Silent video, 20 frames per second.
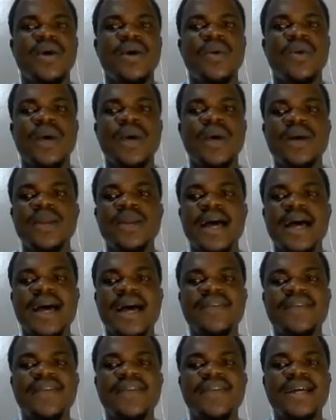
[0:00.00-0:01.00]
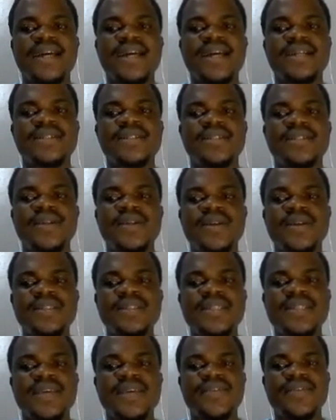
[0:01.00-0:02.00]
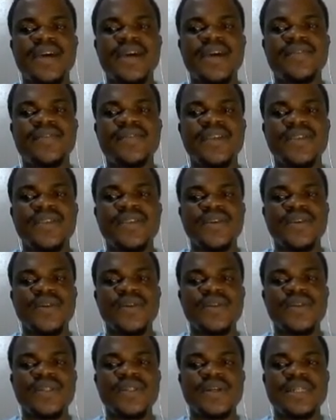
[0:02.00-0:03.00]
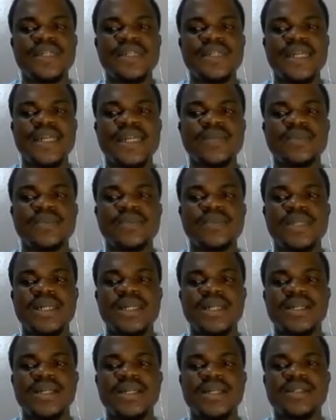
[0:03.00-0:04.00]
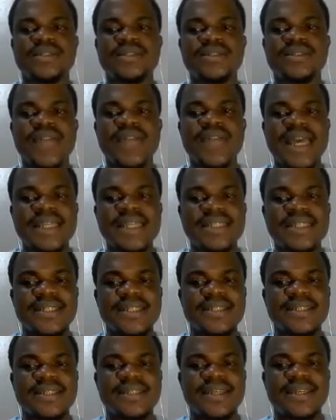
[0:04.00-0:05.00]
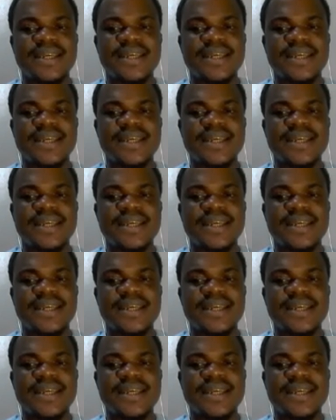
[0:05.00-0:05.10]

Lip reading: Well, I've done several videos on writing,